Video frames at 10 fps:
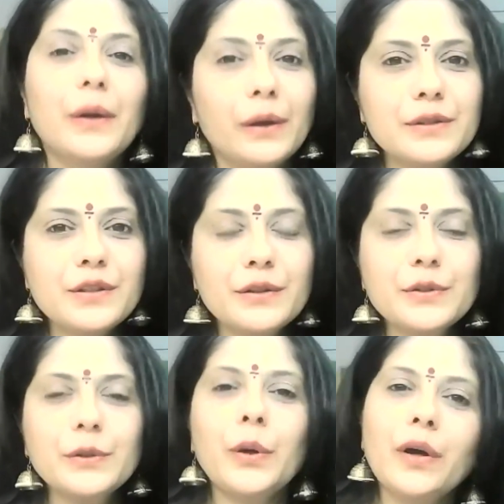Also,
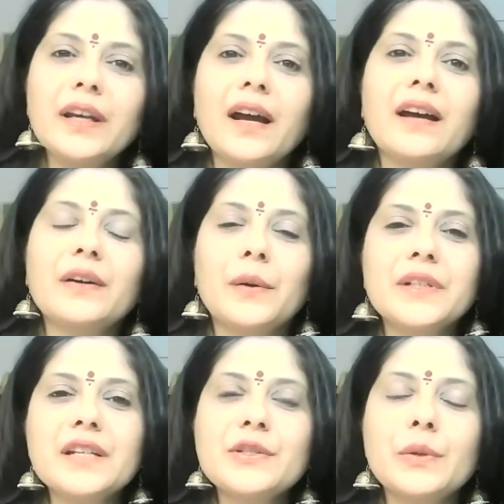to all our
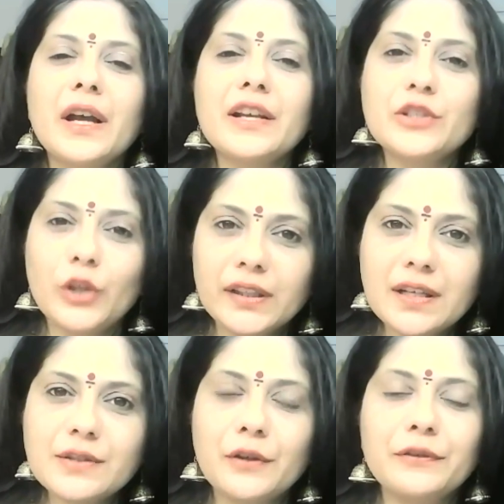audience who has joined
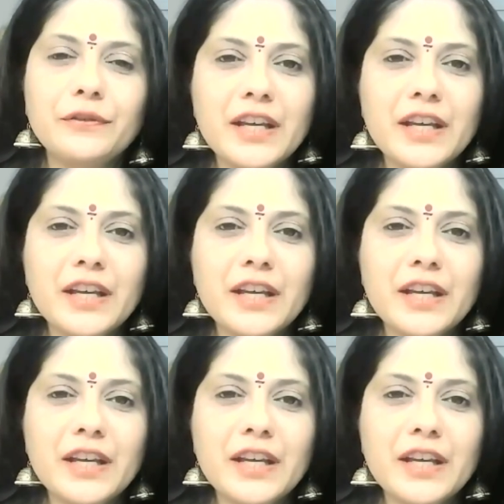us on